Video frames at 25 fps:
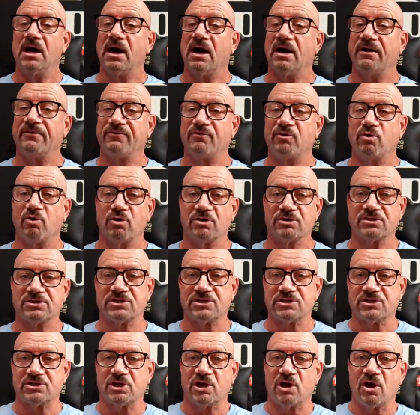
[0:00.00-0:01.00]
Of course,
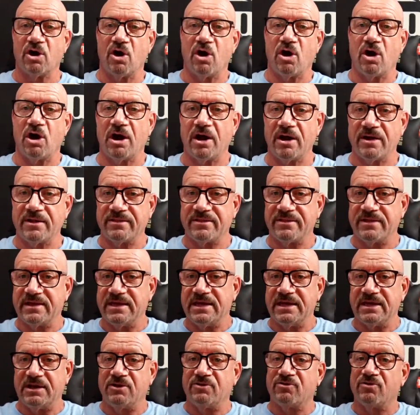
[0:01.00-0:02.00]
the cigar,
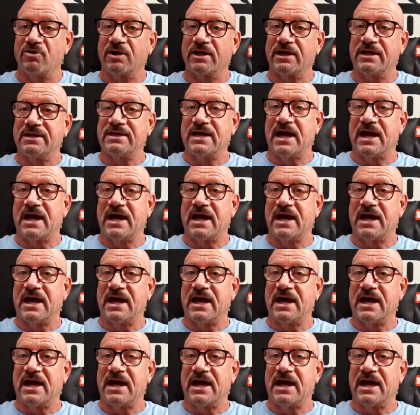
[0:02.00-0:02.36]
the Crooked